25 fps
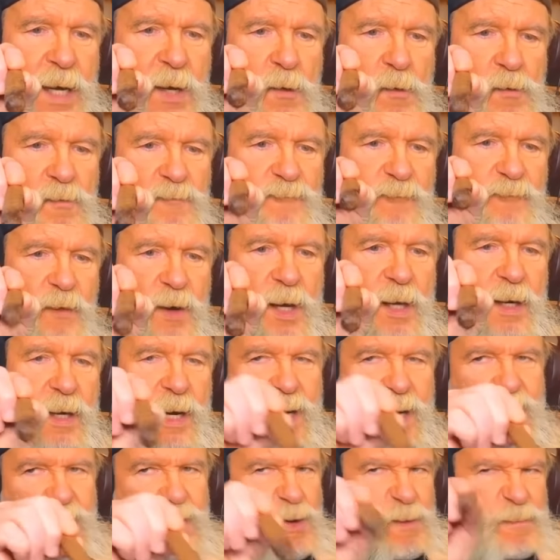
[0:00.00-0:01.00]
old friend.
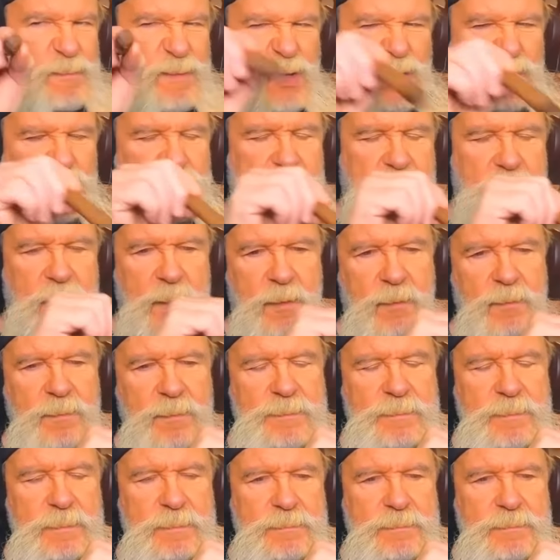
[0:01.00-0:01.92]
I knew him years ago.